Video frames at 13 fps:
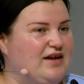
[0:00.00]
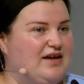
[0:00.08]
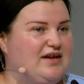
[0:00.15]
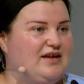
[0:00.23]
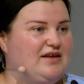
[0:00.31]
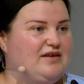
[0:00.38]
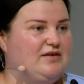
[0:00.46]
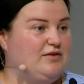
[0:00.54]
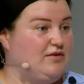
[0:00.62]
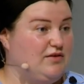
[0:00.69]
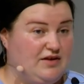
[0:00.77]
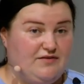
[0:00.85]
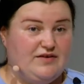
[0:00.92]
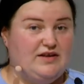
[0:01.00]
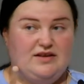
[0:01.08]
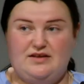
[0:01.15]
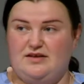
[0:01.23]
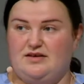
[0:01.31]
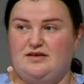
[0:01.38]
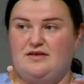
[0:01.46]
And
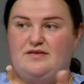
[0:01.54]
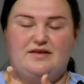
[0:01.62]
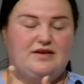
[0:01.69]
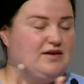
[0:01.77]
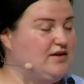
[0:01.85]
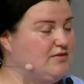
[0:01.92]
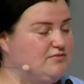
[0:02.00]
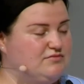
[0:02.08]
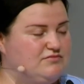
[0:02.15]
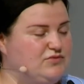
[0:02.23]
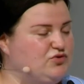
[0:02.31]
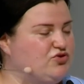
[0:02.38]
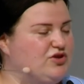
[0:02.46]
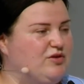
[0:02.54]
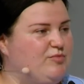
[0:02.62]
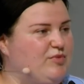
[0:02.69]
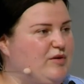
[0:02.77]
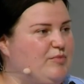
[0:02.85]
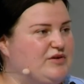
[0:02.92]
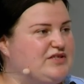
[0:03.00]
even uh, the usual
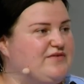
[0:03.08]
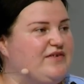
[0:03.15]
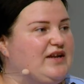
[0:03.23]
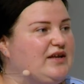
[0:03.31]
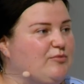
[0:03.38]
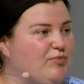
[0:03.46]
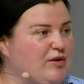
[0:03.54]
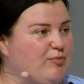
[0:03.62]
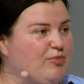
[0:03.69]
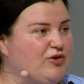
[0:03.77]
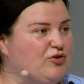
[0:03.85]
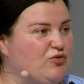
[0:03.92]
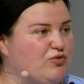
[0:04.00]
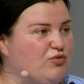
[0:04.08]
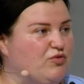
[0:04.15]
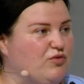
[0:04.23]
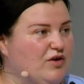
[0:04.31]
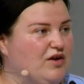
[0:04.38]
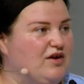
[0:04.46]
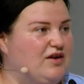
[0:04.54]
people, civilian people
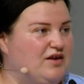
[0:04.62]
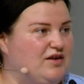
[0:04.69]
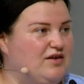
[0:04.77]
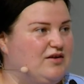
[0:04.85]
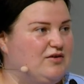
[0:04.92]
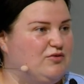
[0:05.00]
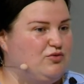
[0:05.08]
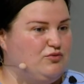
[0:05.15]
who uh,